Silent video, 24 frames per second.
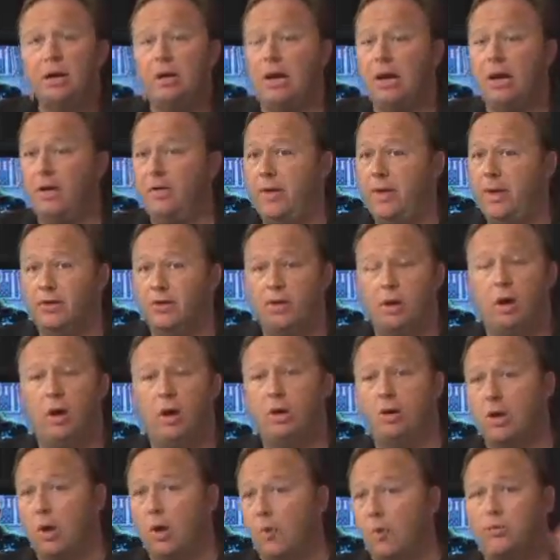uh, that it's
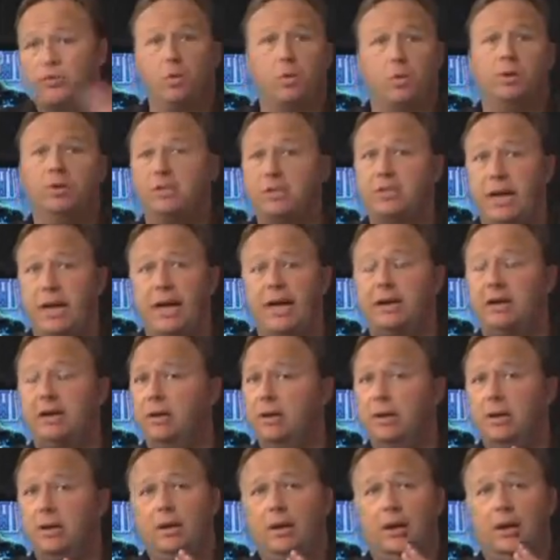all going towards that.